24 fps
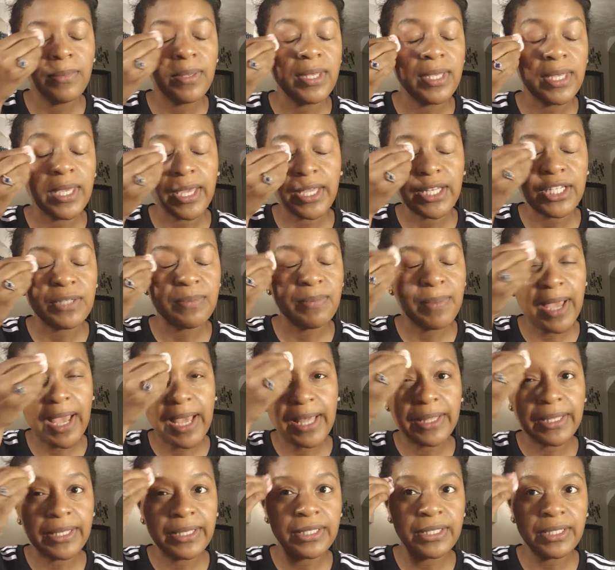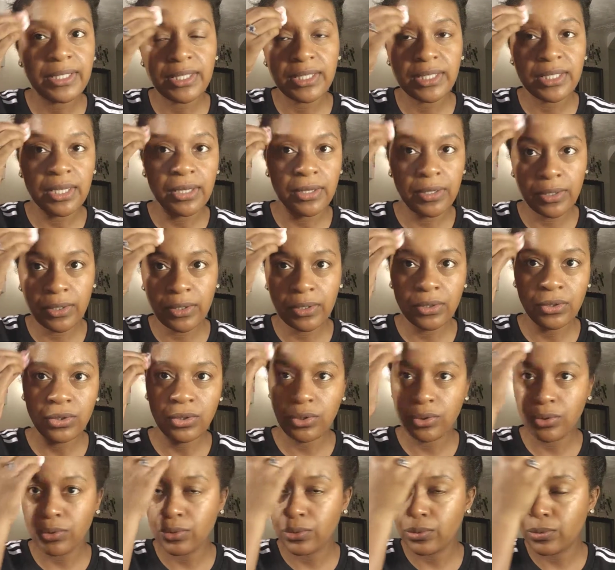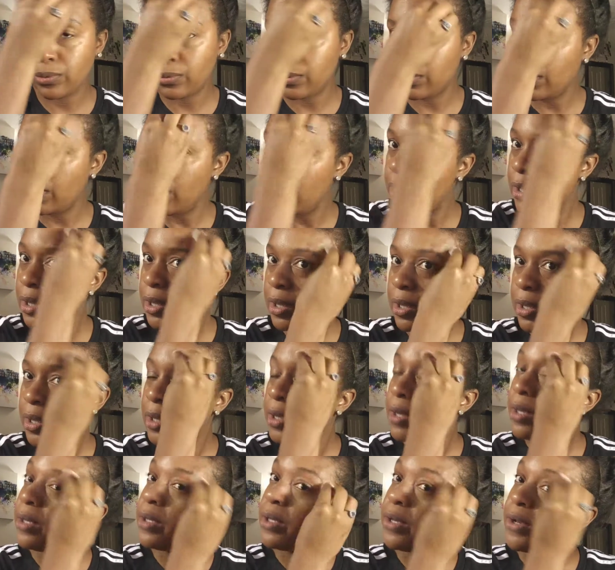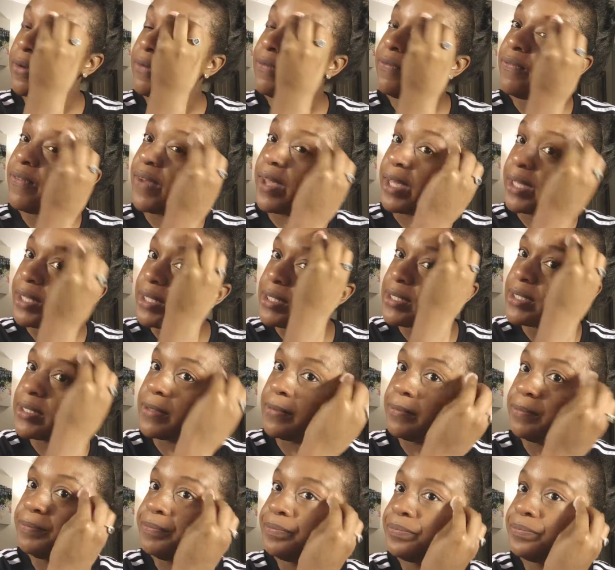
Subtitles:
pH balance to your face.